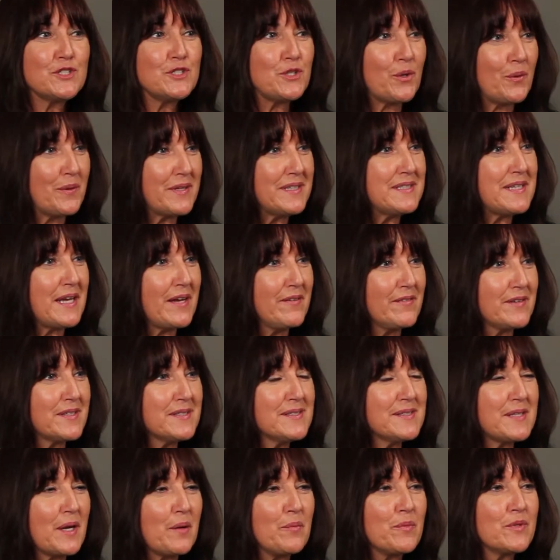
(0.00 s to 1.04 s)
Joni
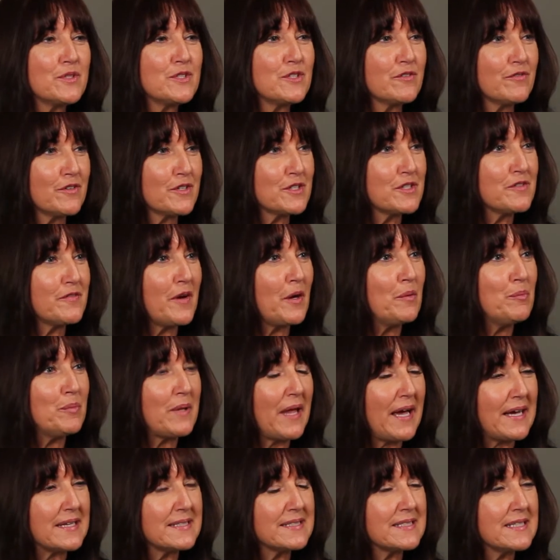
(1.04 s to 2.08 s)
Davis. I'm with Diversified
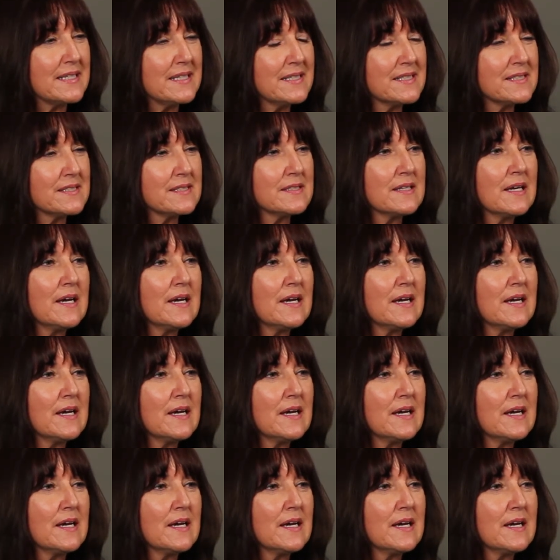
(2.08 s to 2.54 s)
Plastics.